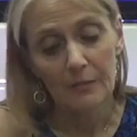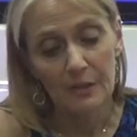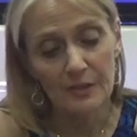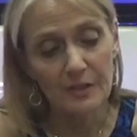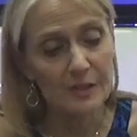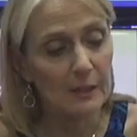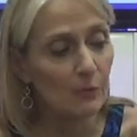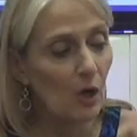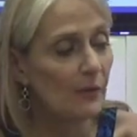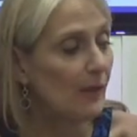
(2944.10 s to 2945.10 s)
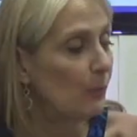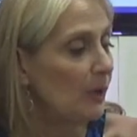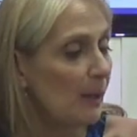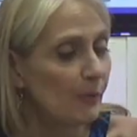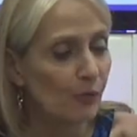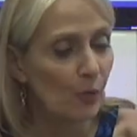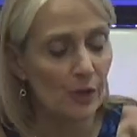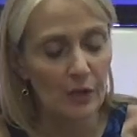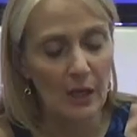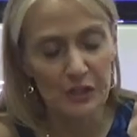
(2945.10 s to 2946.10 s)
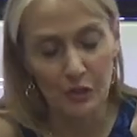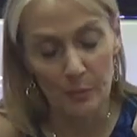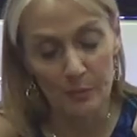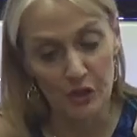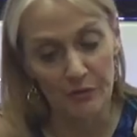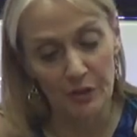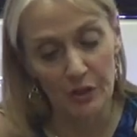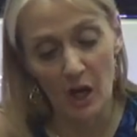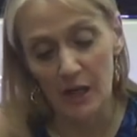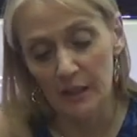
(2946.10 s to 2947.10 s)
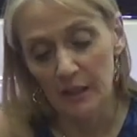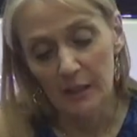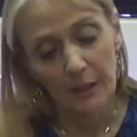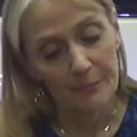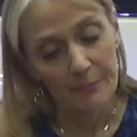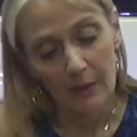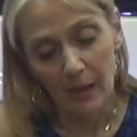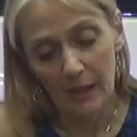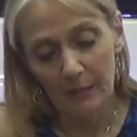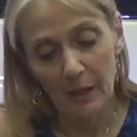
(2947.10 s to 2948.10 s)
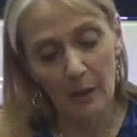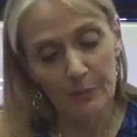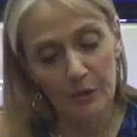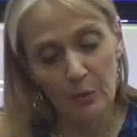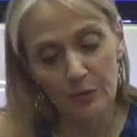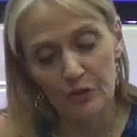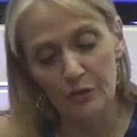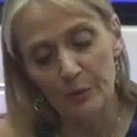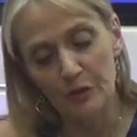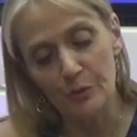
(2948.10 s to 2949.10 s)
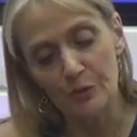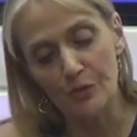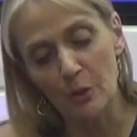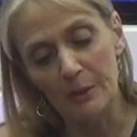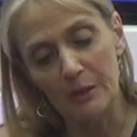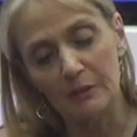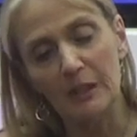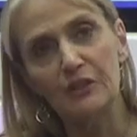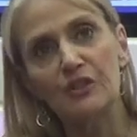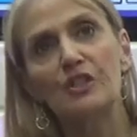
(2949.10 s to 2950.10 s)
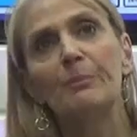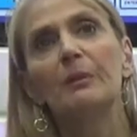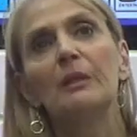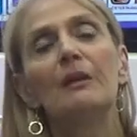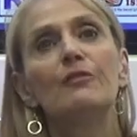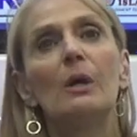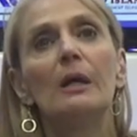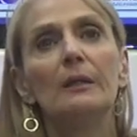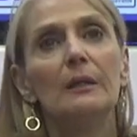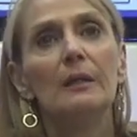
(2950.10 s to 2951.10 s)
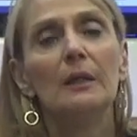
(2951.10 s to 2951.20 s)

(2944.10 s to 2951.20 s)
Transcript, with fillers: This is the same card that we got before. You guys showed me shuffle the card. I am helping you with your spiritual soulmate relationship, beloved one.